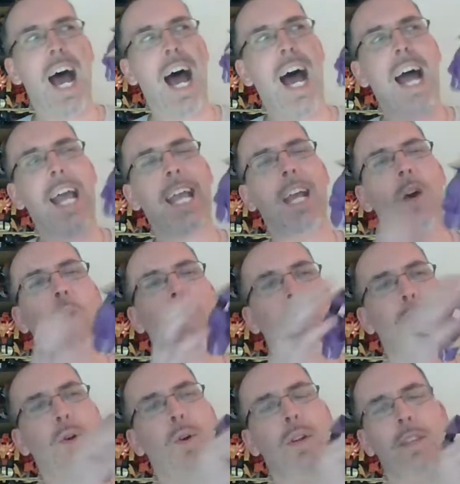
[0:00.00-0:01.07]
I
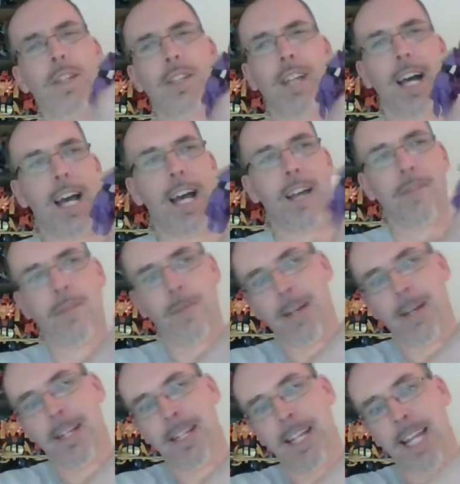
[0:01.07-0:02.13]
pre-ordered this guy from
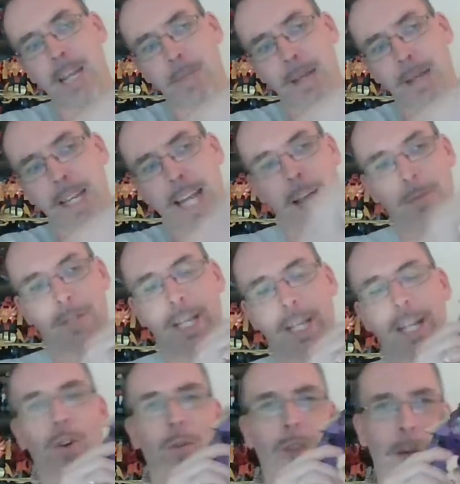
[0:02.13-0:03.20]
an EB Games
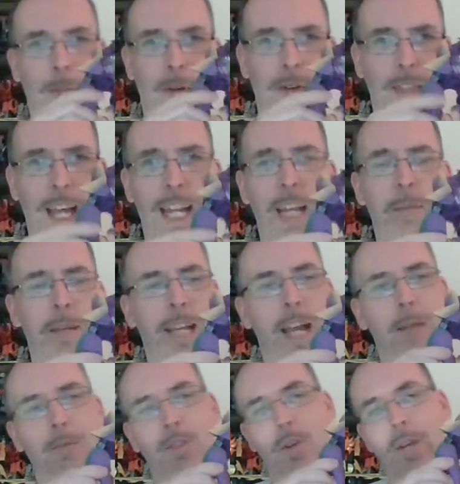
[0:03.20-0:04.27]
in November. That EB
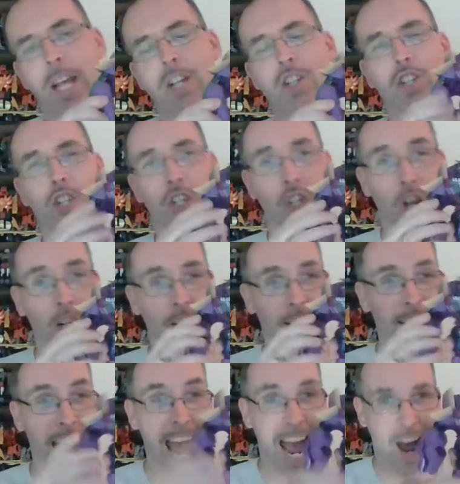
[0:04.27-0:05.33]
Games location shut
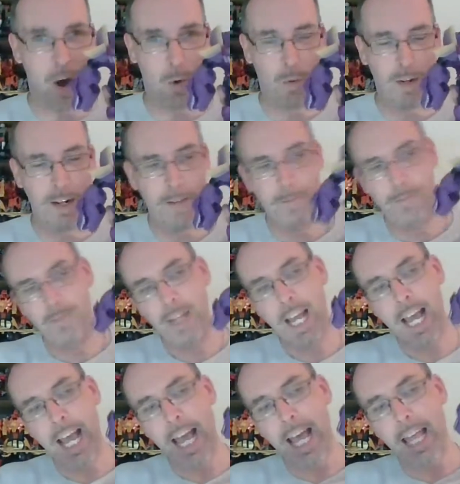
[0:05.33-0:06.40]
down.
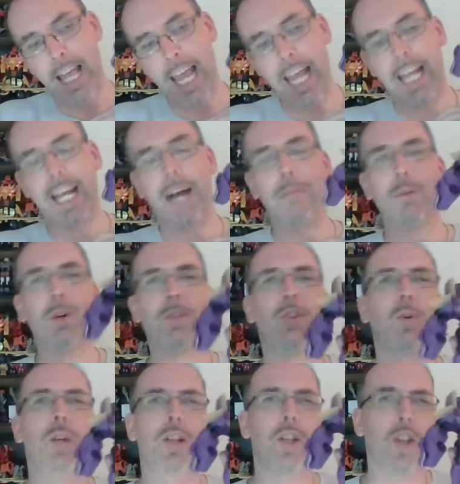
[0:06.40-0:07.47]
It got moved
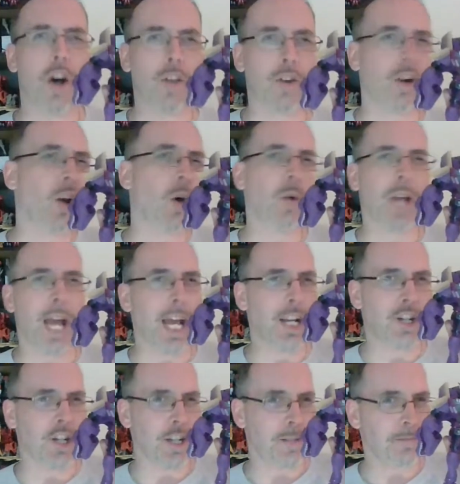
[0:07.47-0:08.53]
to another
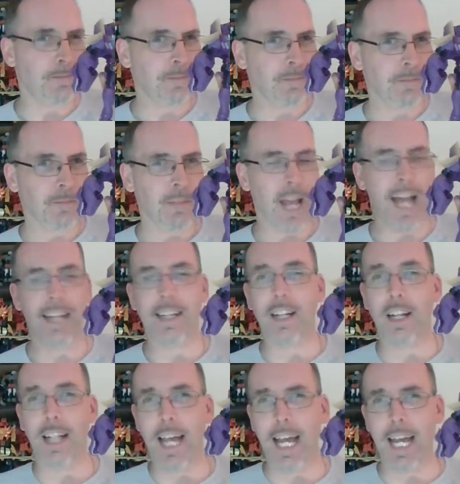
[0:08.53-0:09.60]
location and
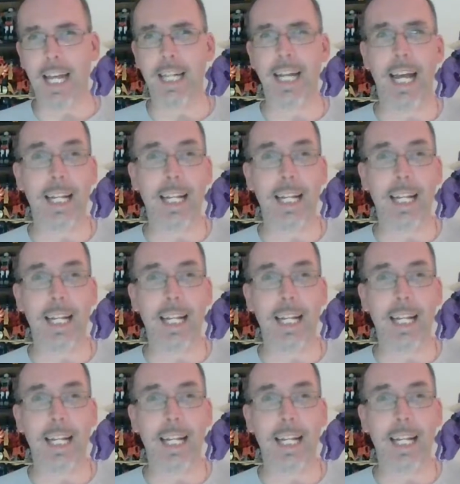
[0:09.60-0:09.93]
delayed.